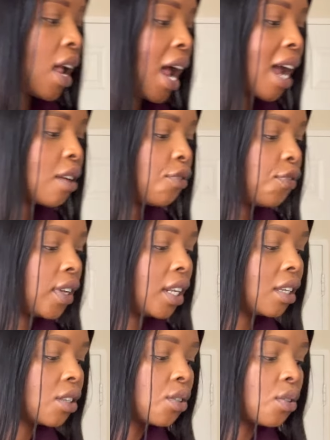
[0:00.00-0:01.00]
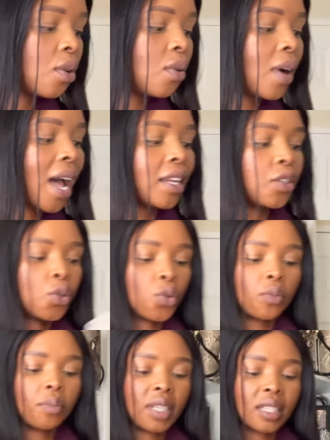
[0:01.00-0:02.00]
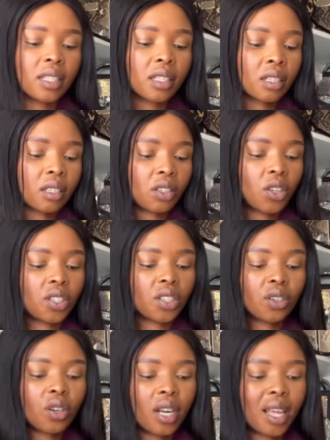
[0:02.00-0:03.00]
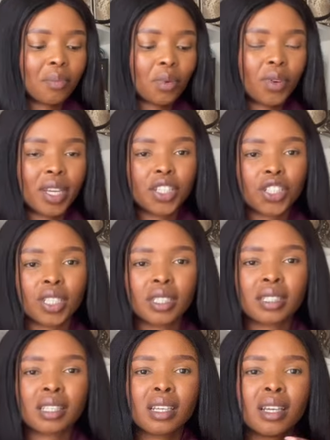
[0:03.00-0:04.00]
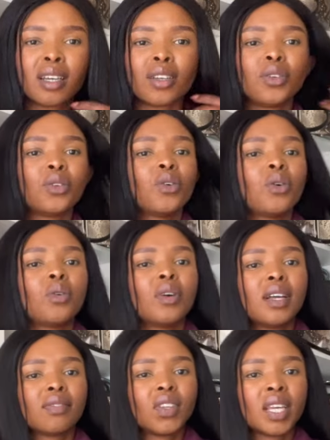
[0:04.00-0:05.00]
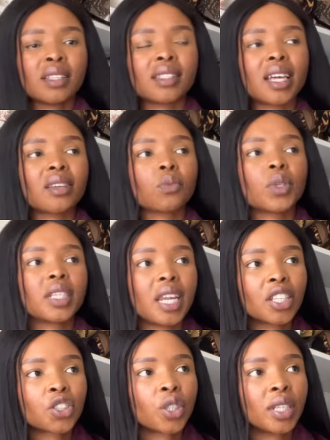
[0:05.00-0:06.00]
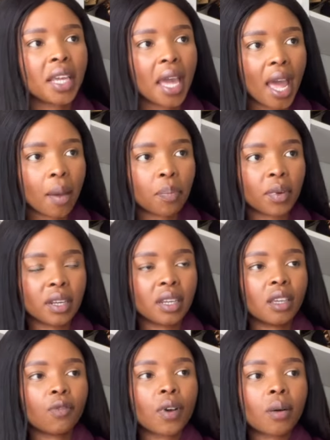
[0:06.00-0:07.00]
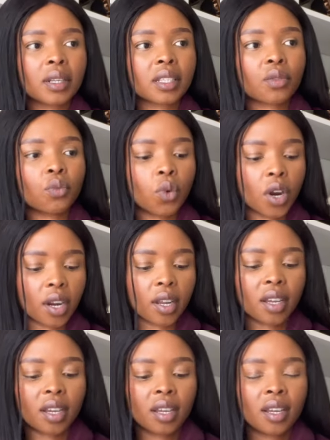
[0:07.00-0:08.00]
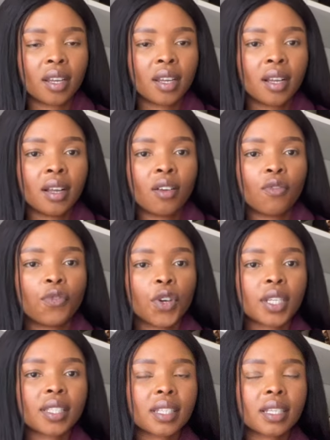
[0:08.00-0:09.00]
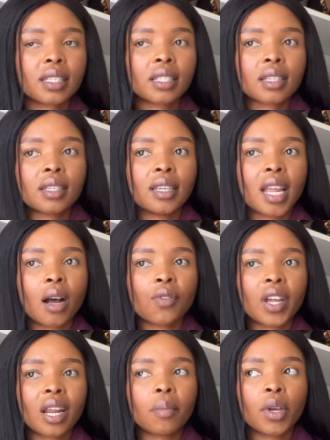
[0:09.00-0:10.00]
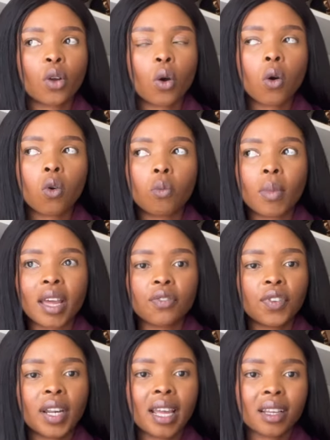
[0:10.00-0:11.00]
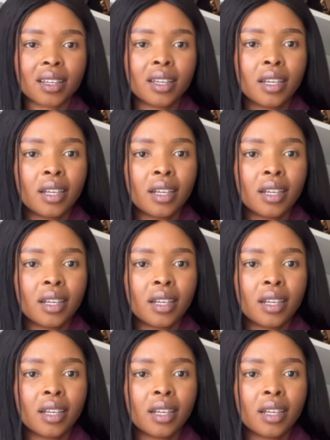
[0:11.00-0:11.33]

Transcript: I feel as though I do miss certain collaborations, you know, things that would naturally happen if I was at work, versus now that I'm at home, I feel like